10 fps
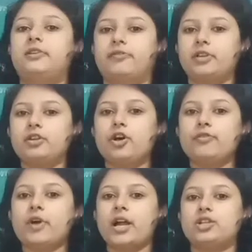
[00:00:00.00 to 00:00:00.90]
given
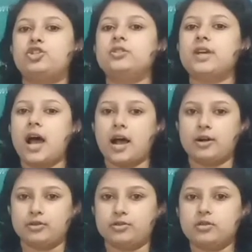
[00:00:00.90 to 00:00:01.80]
of Anju's
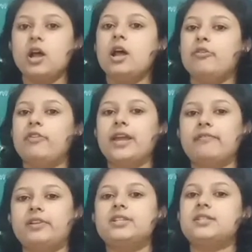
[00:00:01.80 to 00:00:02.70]
house. We
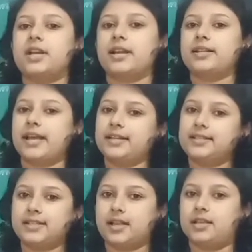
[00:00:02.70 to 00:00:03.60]
will study that
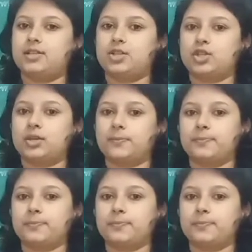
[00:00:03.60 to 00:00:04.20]
sketch.